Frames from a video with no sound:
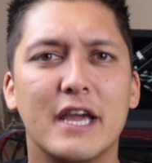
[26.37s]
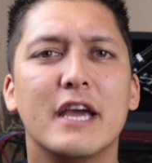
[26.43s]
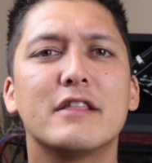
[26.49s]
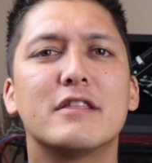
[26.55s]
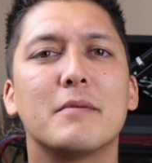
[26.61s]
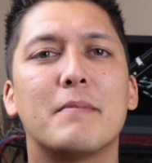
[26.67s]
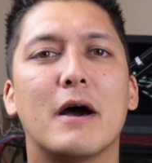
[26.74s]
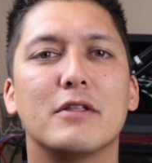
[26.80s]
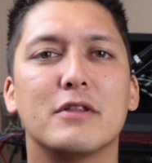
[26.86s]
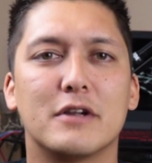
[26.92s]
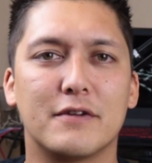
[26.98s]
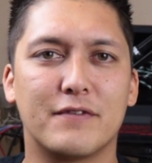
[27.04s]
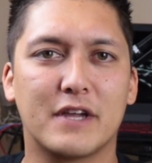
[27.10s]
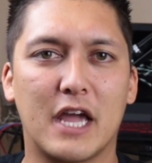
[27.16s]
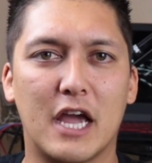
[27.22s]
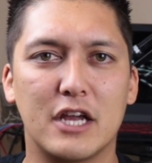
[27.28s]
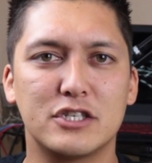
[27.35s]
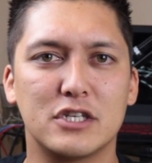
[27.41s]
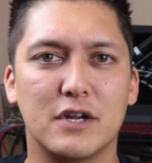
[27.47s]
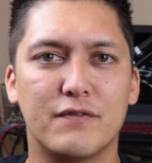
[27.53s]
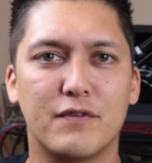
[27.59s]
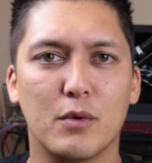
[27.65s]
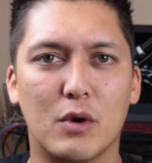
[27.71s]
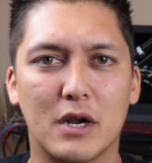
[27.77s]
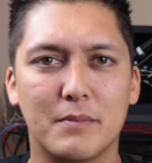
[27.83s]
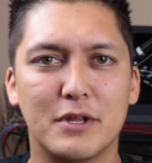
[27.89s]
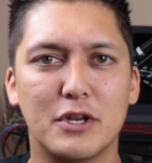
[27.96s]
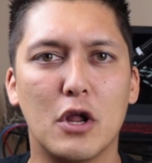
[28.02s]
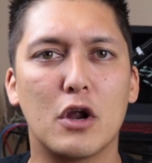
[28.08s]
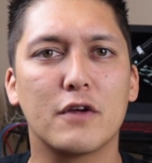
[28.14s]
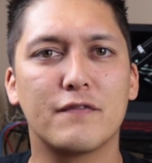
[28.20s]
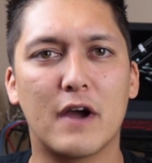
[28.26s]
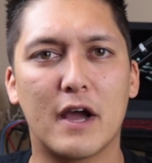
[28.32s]
Hit the bell notification if you want to be
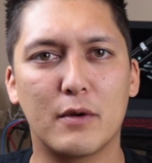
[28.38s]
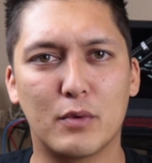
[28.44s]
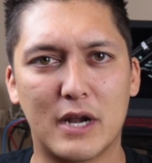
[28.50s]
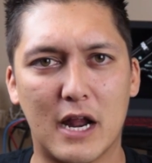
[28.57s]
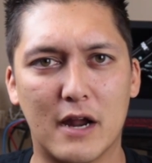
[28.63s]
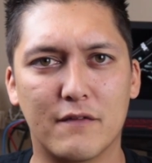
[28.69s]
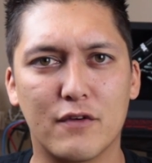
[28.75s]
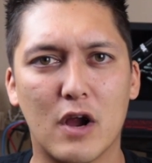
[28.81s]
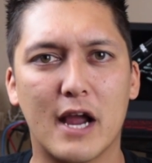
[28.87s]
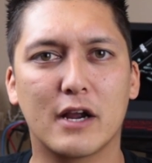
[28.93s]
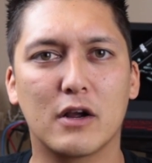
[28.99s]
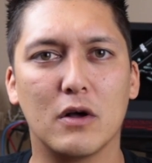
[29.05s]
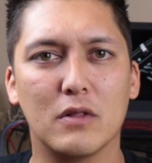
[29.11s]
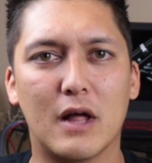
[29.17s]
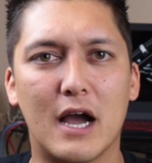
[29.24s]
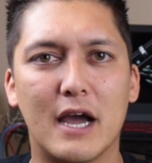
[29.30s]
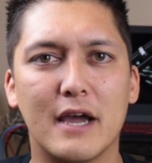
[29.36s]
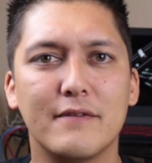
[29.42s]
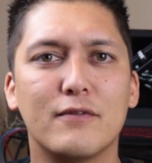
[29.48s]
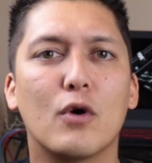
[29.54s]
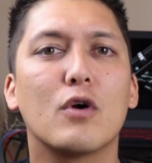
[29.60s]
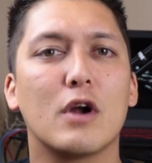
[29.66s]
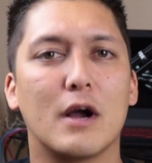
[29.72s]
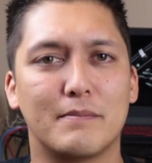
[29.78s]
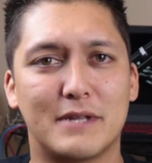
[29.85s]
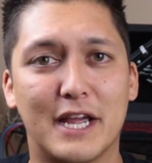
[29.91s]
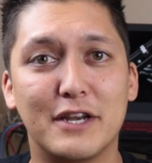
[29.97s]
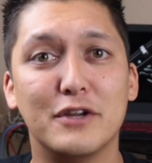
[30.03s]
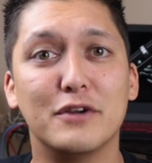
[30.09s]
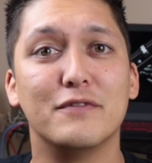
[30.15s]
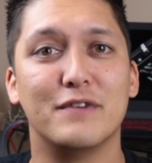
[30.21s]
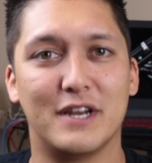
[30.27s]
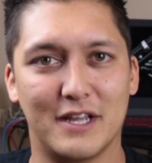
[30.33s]
notified whenever I go live or update
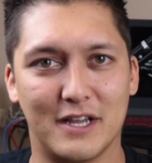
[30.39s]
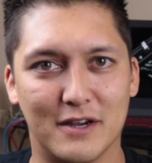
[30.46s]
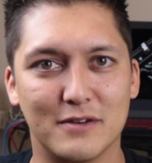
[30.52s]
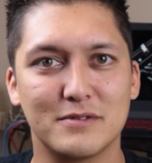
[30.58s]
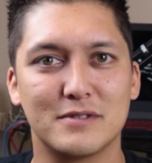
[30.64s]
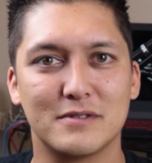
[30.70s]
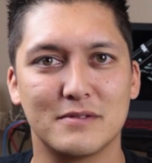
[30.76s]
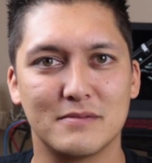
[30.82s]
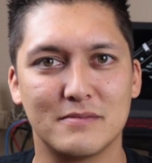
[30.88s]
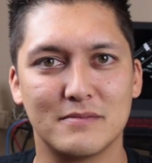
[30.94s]
new videos.